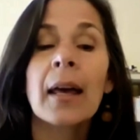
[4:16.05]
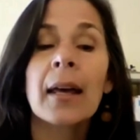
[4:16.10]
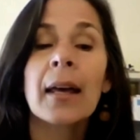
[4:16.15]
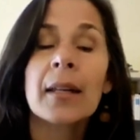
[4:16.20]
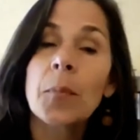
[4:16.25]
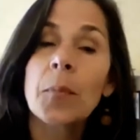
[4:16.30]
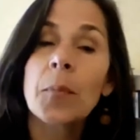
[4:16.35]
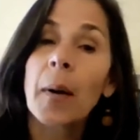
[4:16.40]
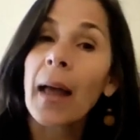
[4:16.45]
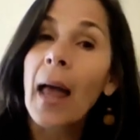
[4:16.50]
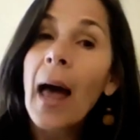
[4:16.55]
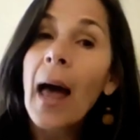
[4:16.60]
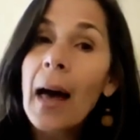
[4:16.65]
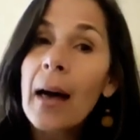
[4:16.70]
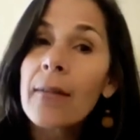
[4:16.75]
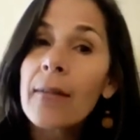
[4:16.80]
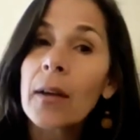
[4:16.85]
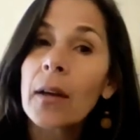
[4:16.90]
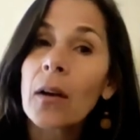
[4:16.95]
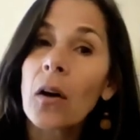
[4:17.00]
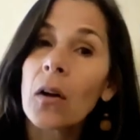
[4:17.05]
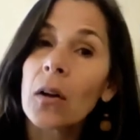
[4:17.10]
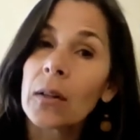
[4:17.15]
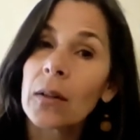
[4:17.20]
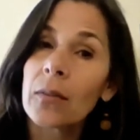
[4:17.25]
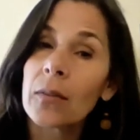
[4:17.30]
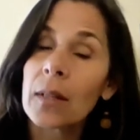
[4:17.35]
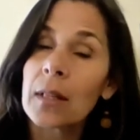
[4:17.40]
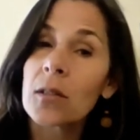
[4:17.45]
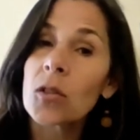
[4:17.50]
is by having
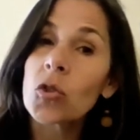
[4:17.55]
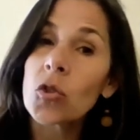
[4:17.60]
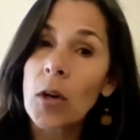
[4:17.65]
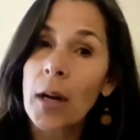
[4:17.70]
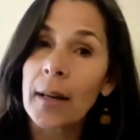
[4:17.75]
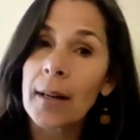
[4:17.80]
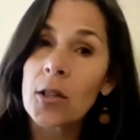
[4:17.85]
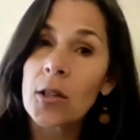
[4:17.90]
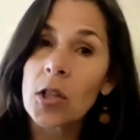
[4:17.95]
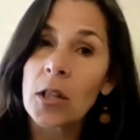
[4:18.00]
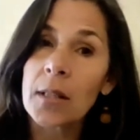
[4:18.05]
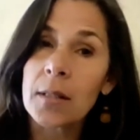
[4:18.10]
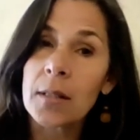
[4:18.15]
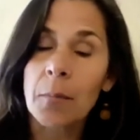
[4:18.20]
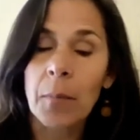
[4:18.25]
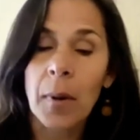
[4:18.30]
all of these strategies